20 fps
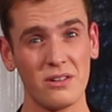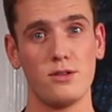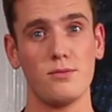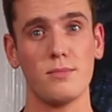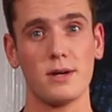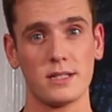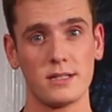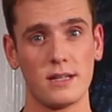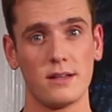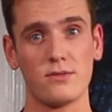you
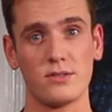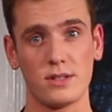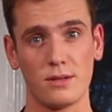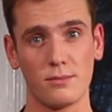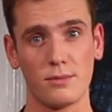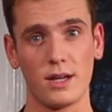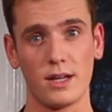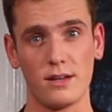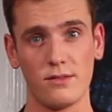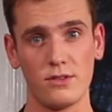must have
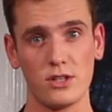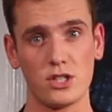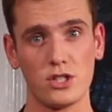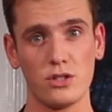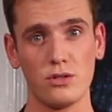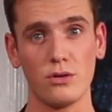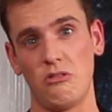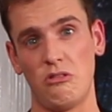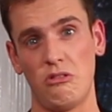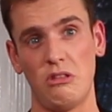some kind of
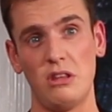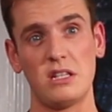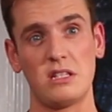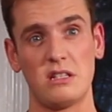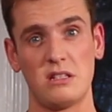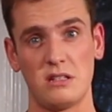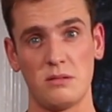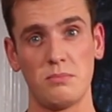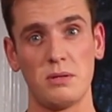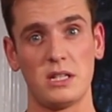issue. This
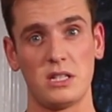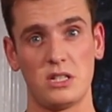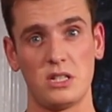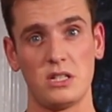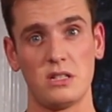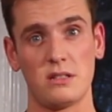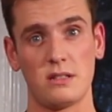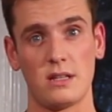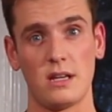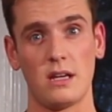is a big
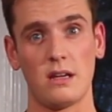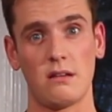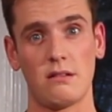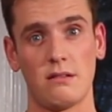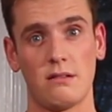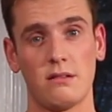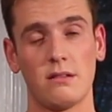cheesecake.